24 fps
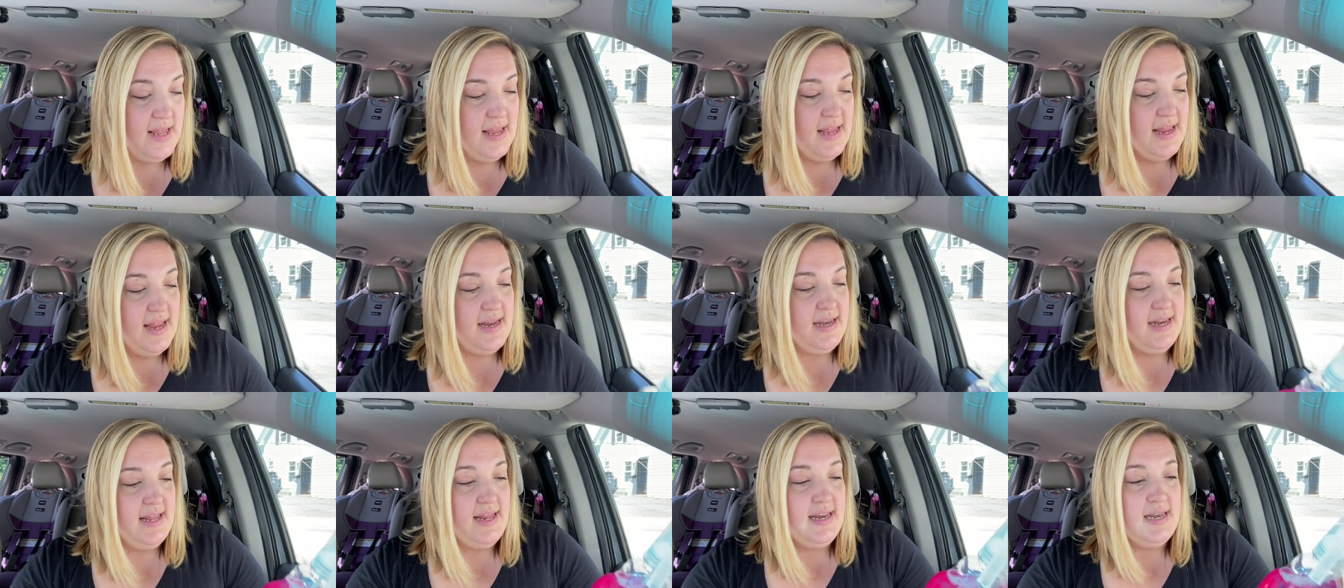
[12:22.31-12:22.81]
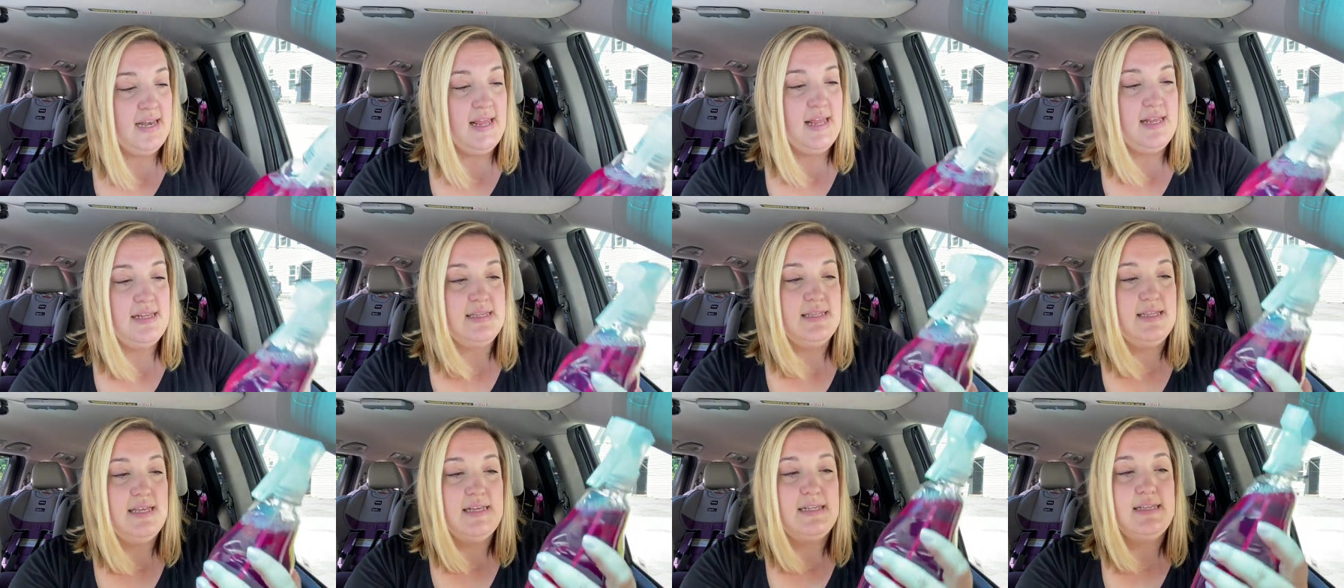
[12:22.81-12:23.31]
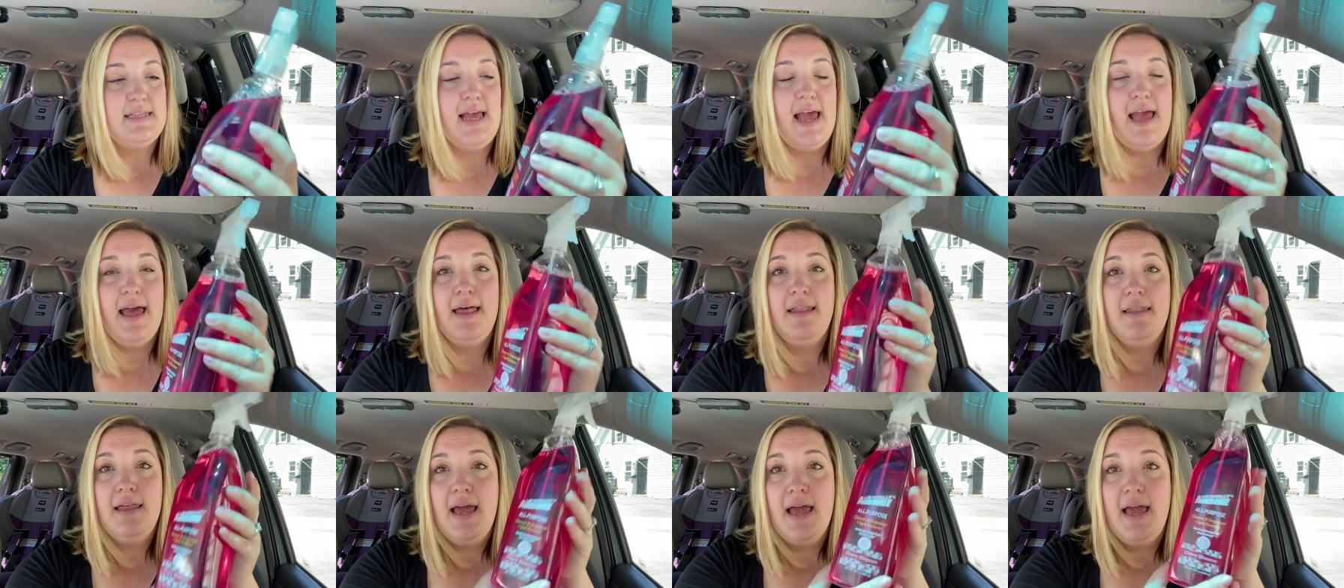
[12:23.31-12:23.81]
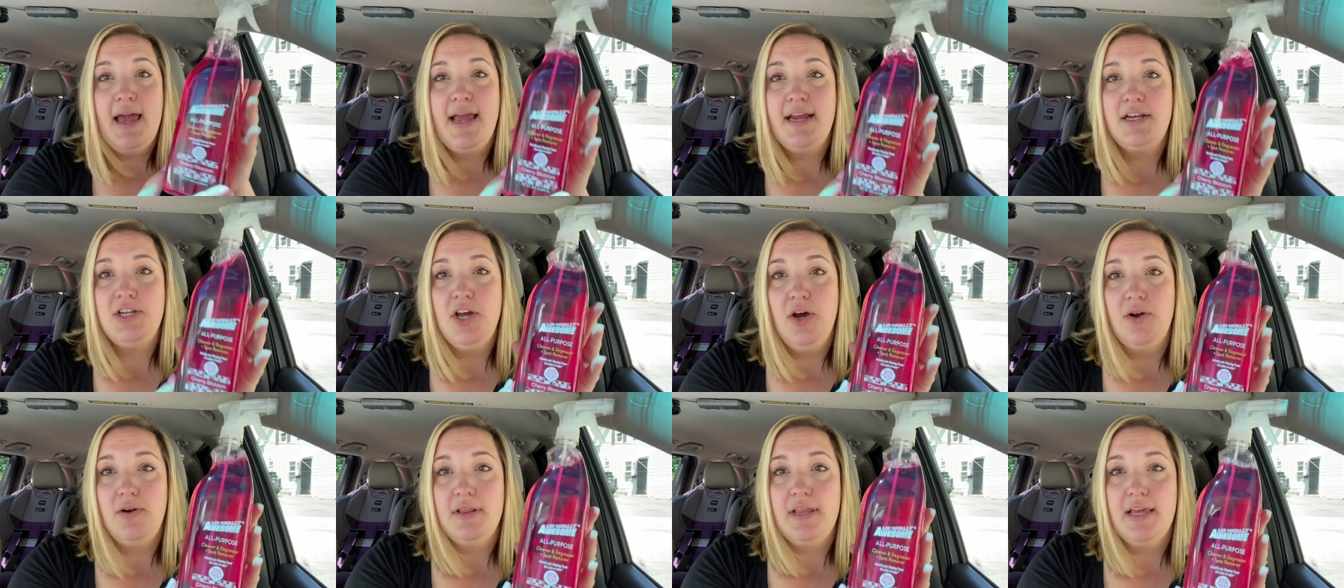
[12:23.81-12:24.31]
and it is this LA
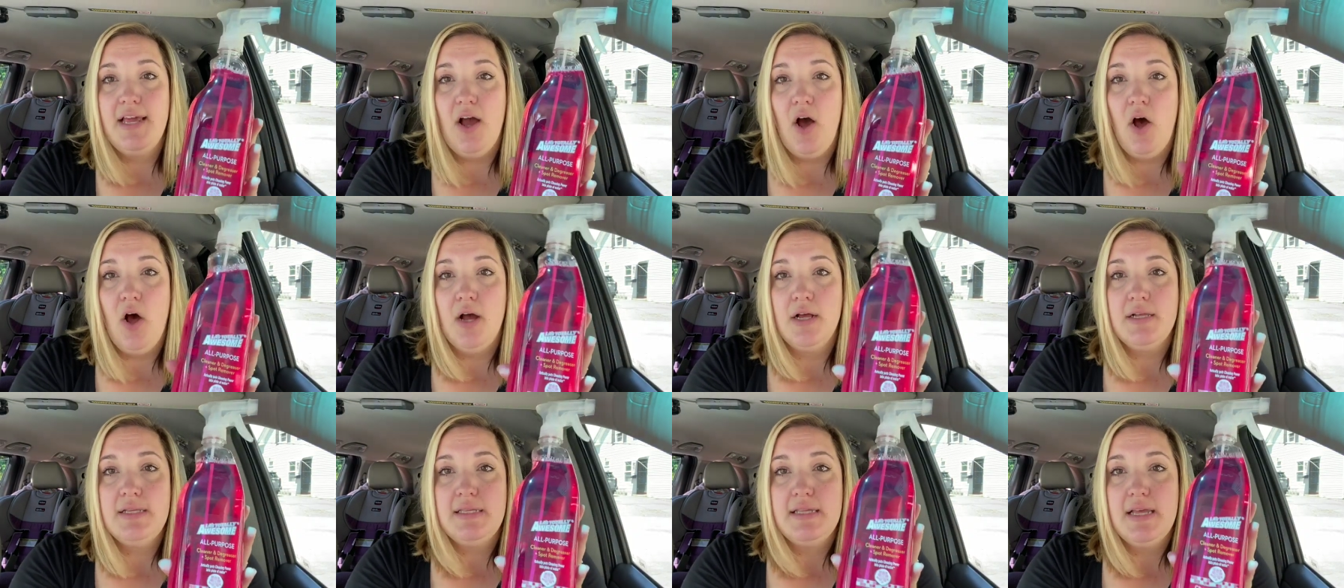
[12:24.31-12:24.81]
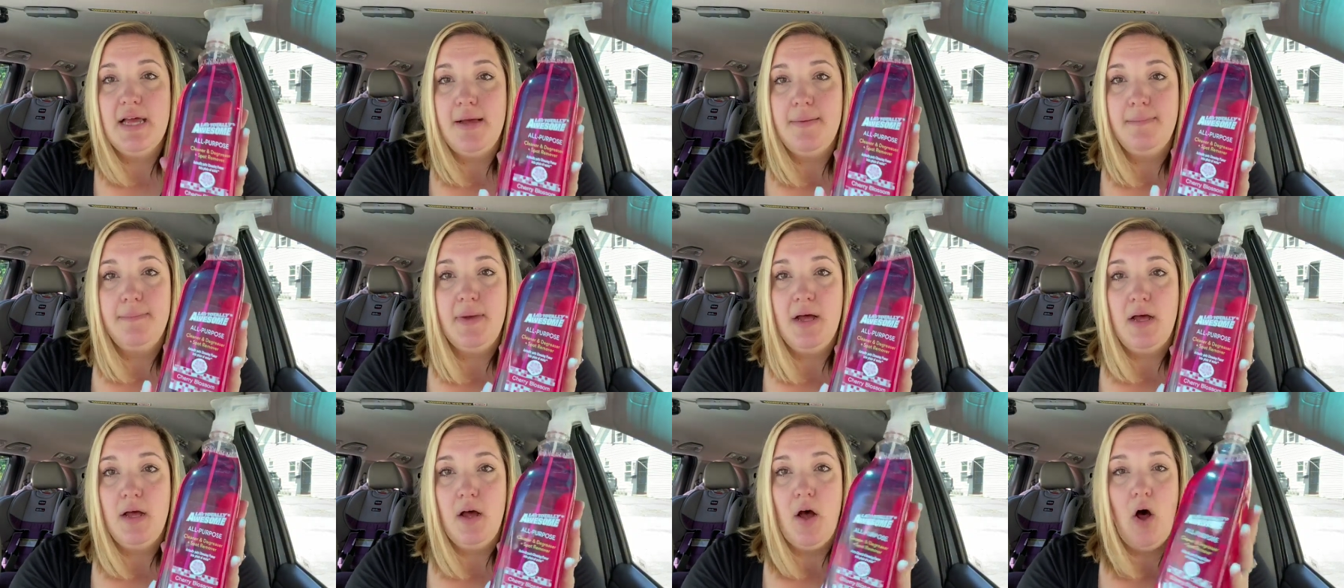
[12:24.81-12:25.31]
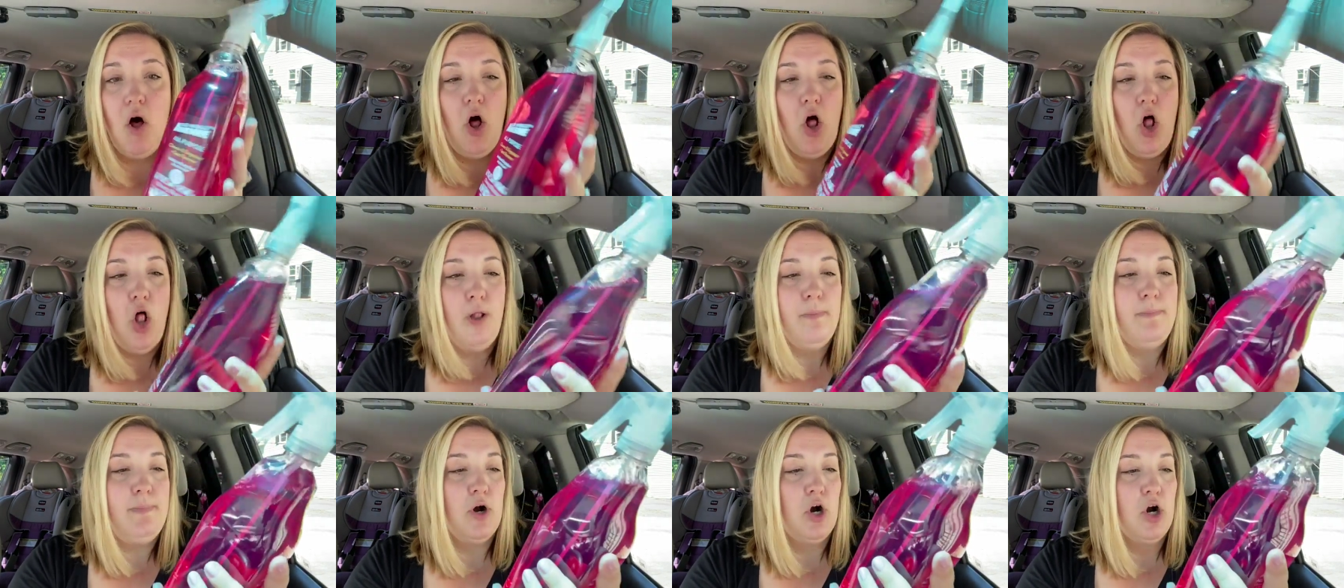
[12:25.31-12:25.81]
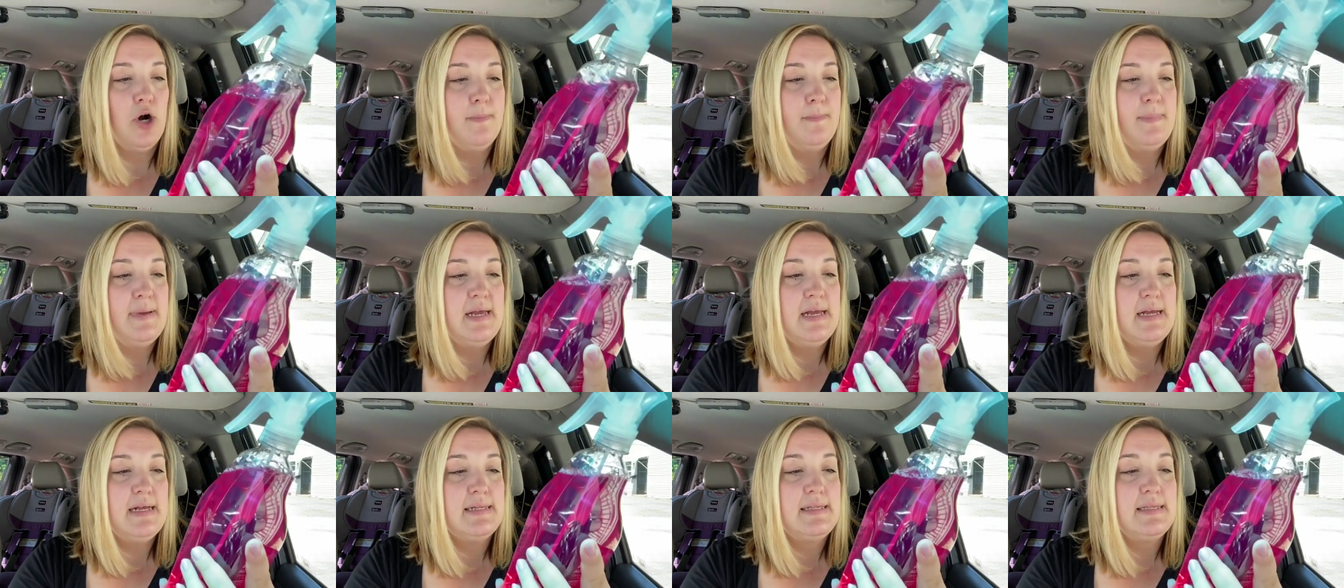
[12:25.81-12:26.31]
Totally Awesome
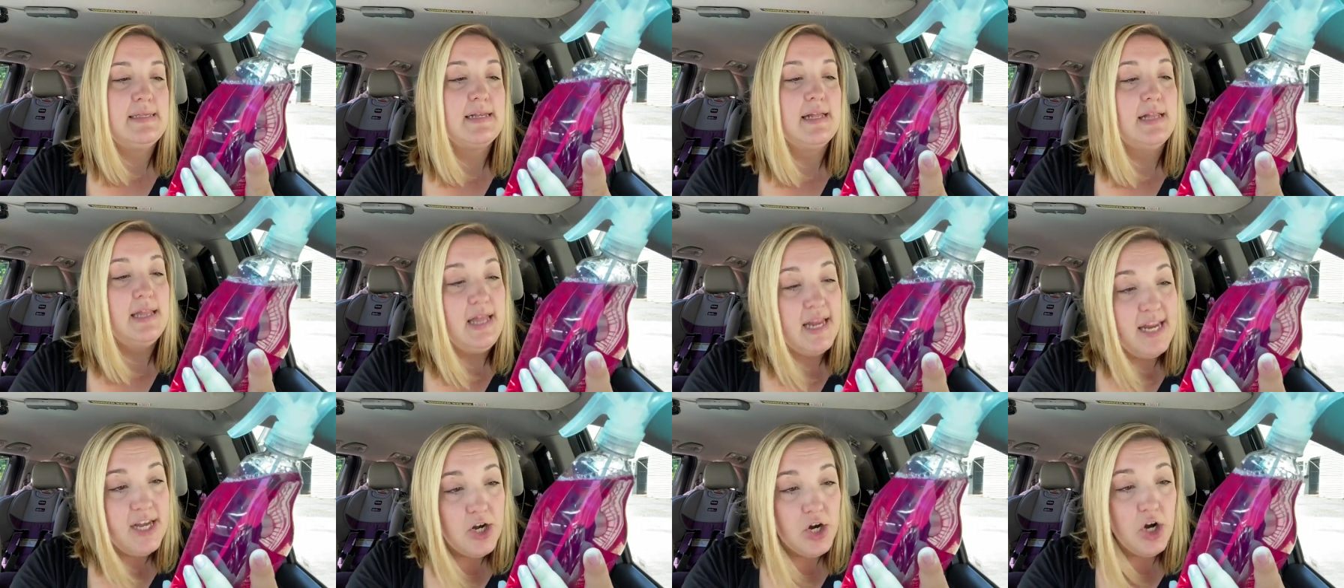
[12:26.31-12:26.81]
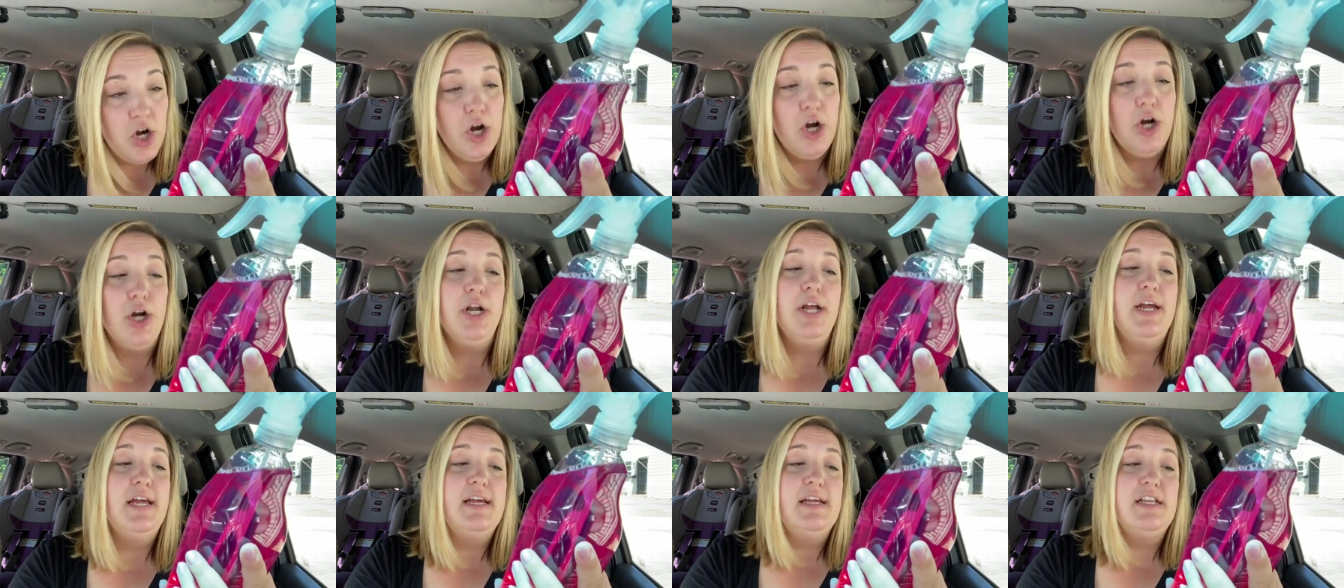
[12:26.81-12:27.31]
All-Purpose Cleaner,